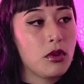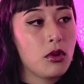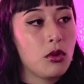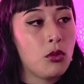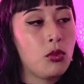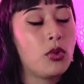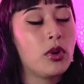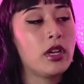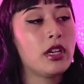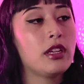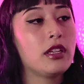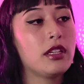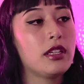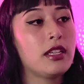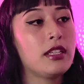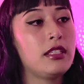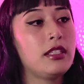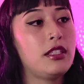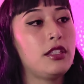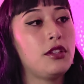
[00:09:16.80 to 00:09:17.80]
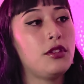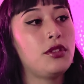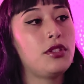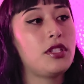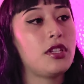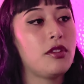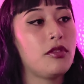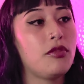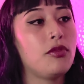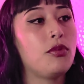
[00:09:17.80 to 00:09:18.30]
weren't
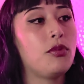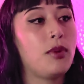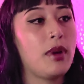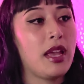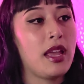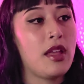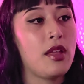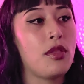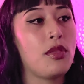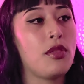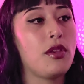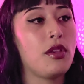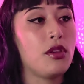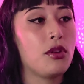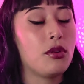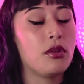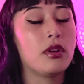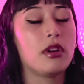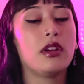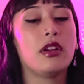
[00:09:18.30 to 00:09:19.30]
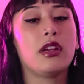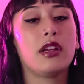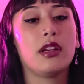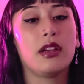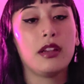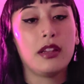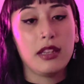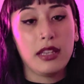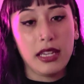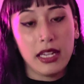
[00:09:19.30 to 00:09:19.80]
conducive with
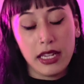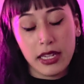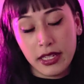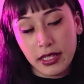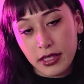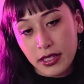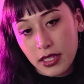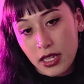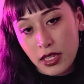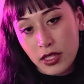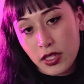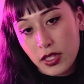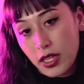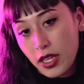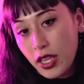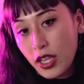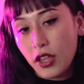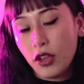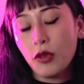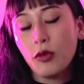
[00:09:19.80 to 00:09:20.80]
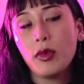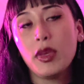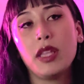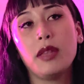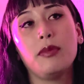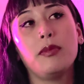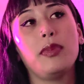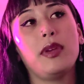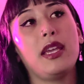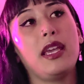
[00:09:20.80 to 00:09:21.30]
your needs as a
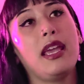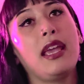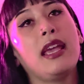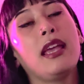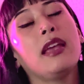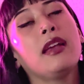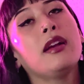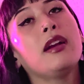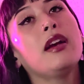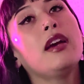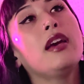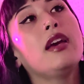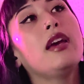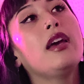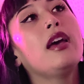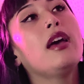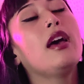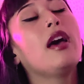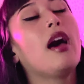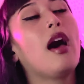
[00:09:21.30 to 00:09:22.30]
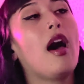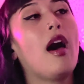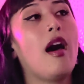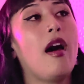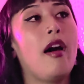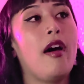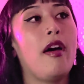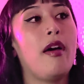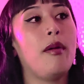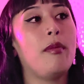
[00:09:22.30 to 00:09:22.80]
human being,
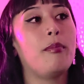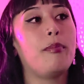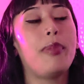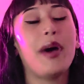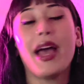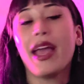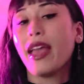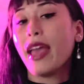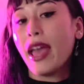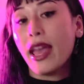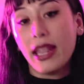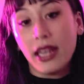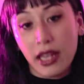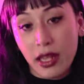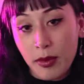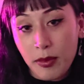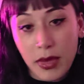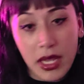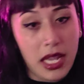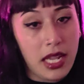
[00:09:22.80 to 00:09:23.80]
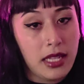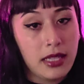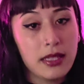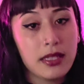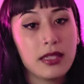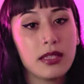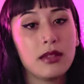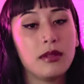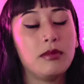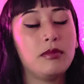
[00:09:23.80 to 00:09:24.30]
by any
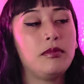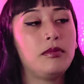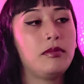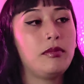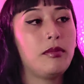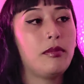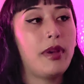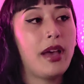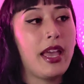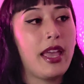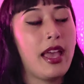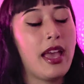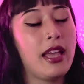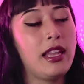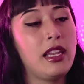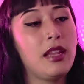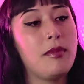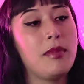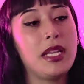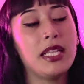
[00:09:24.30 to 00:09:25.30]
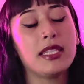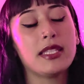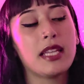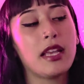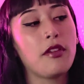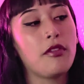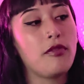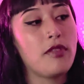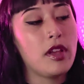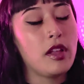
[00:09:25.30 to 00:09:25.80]
means. By any means.
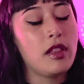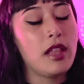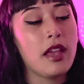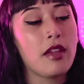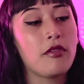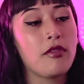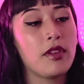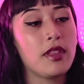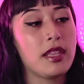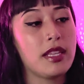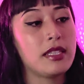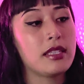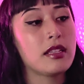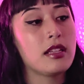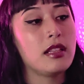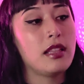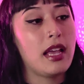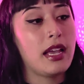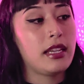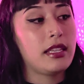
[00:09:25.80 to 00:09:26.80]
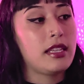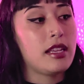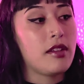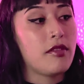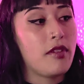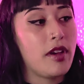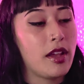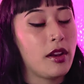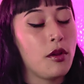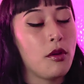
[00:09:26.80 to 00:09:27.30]
I feel like for this
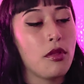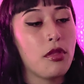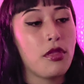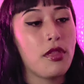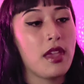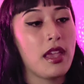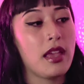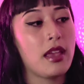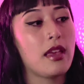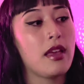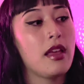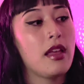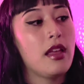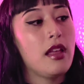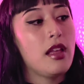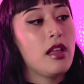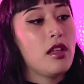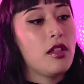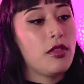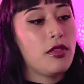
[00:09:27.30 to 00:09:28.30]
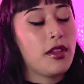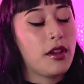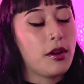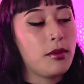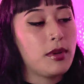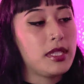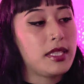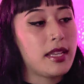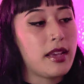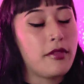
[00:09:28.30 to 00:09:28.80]
collective, I don't think there
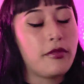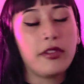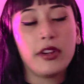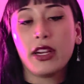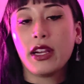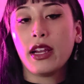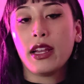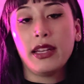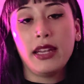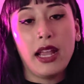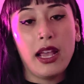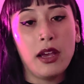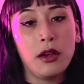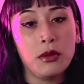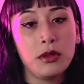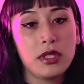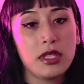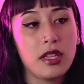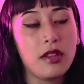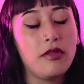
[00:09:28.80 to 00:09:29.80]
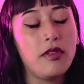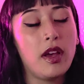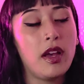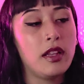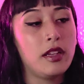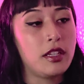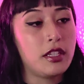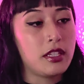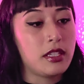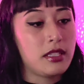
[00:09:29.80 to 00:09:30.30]
was ever an ounce of
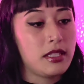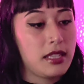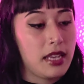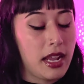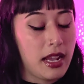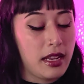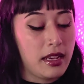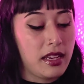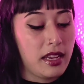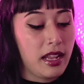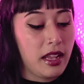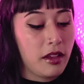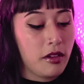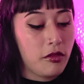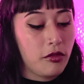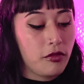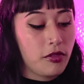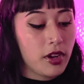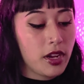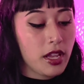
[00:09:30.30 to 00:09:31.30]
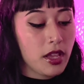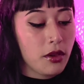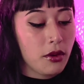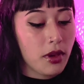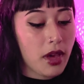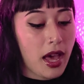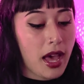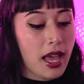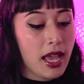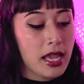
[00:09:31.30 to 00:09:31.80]
understanding for you
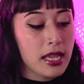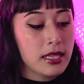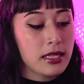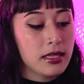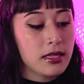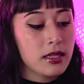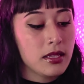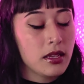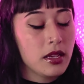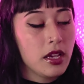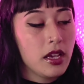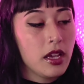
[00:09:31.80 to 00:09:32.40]
guys.